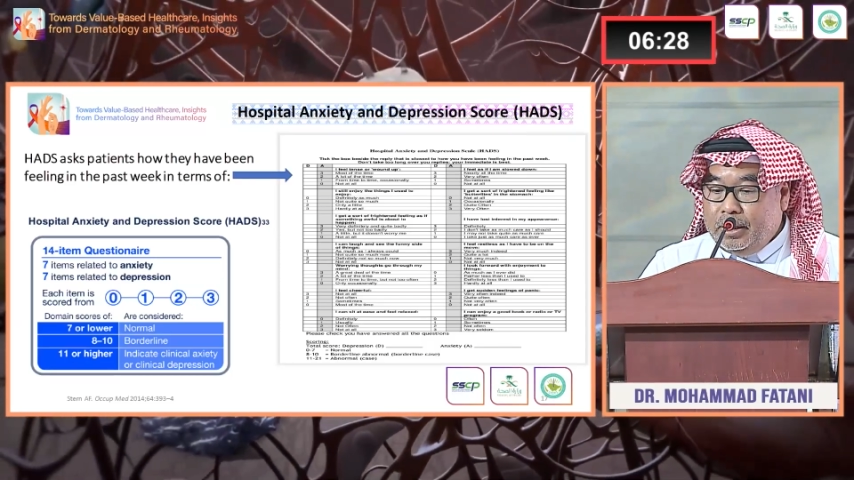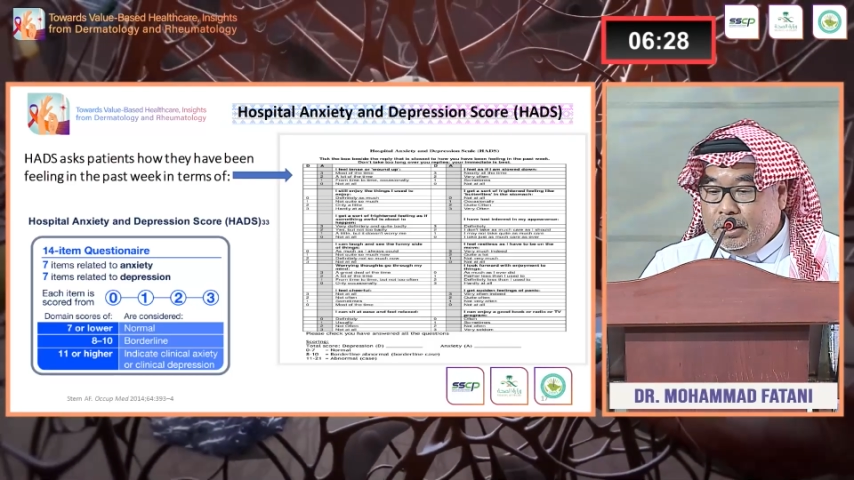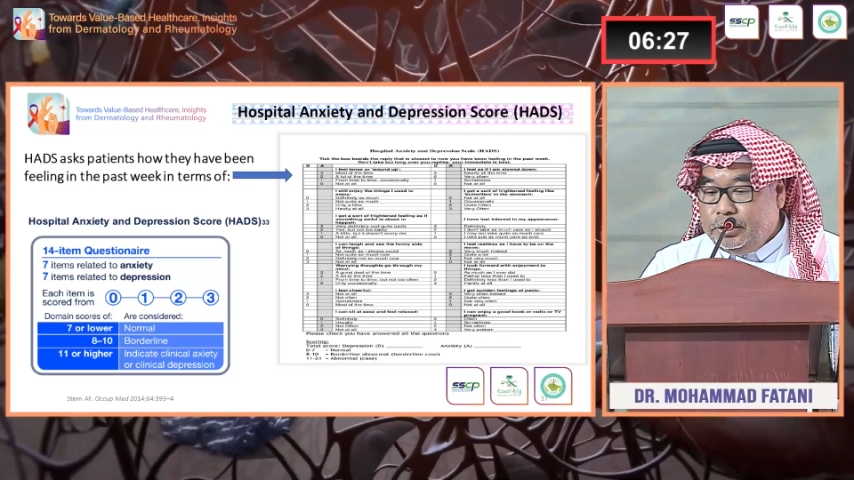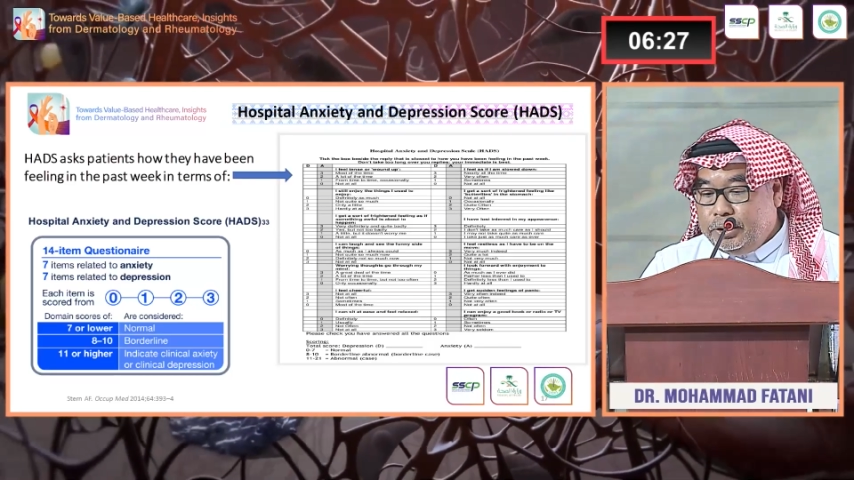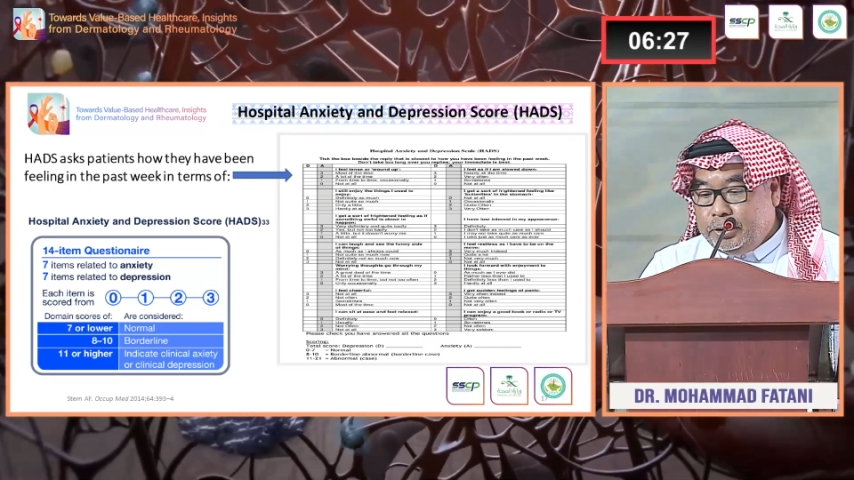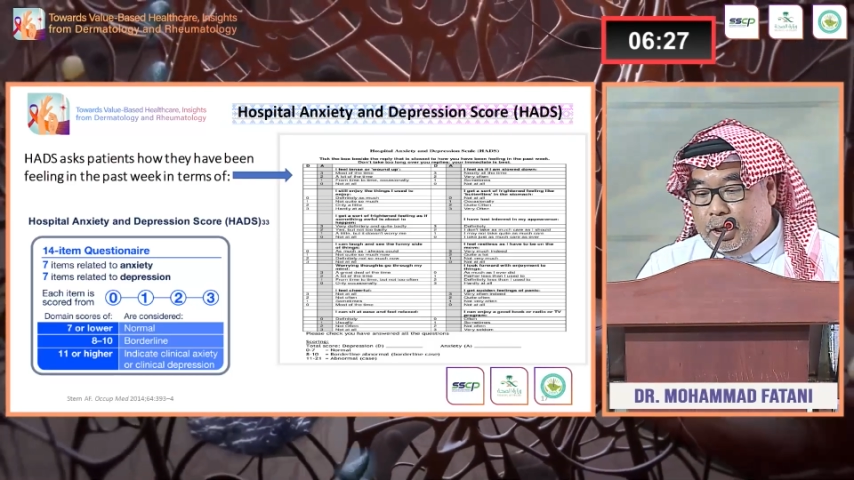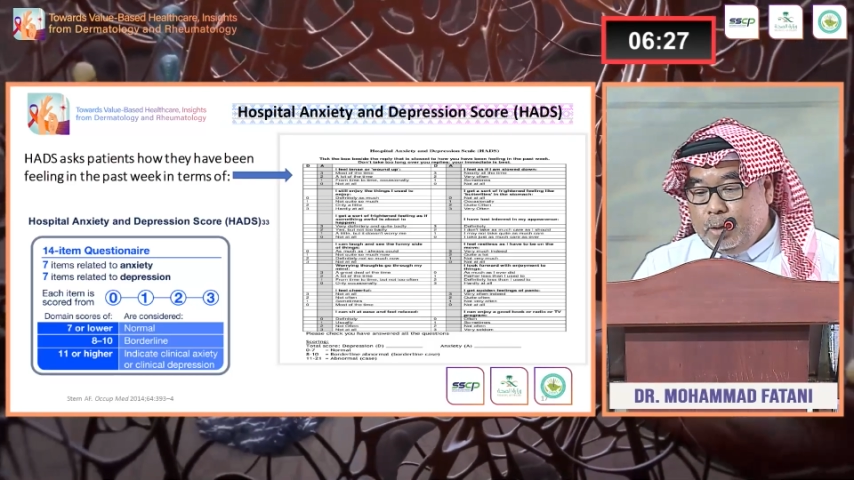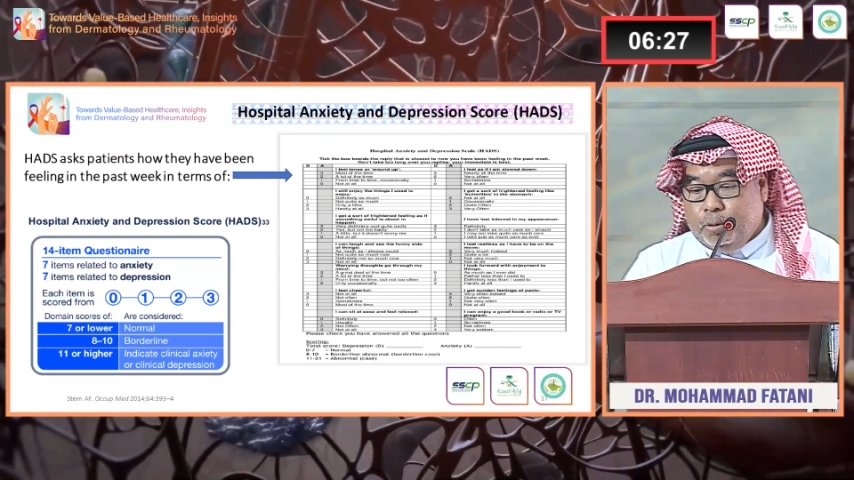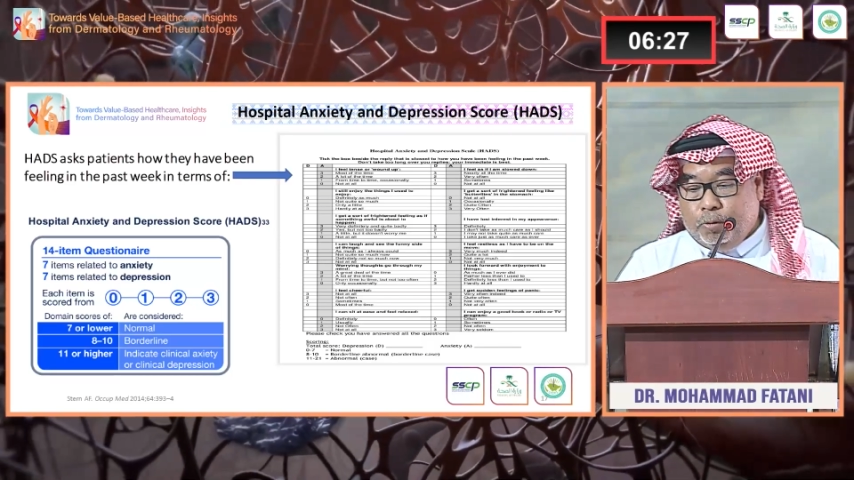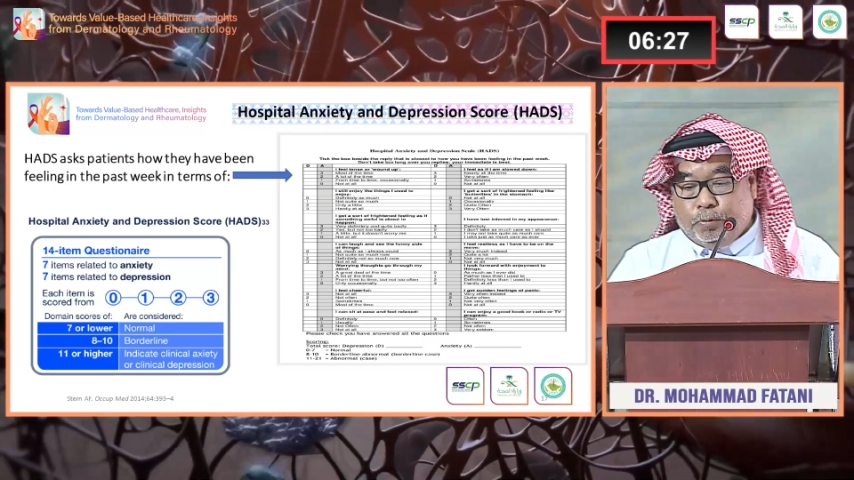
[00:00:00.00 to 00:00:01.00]
in the
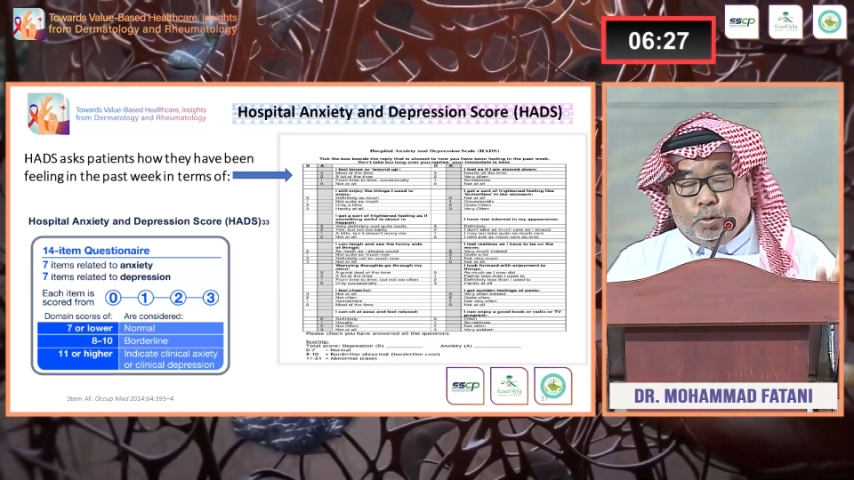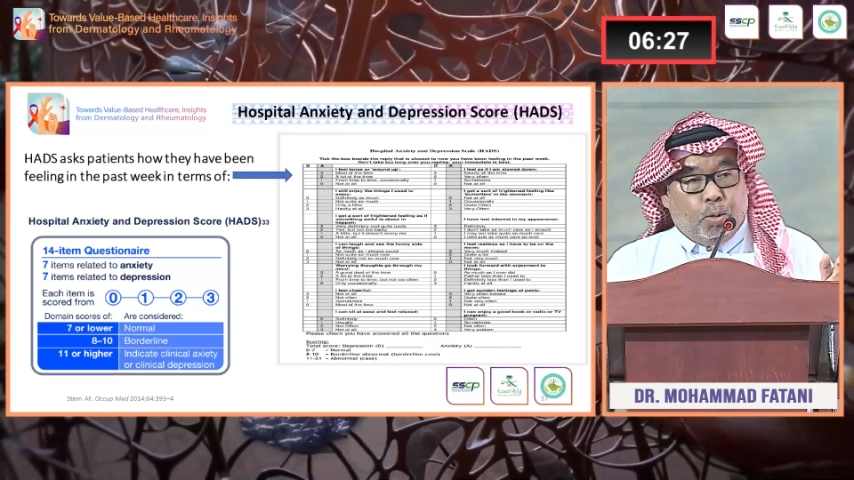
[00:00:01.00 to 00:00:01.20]
term of 2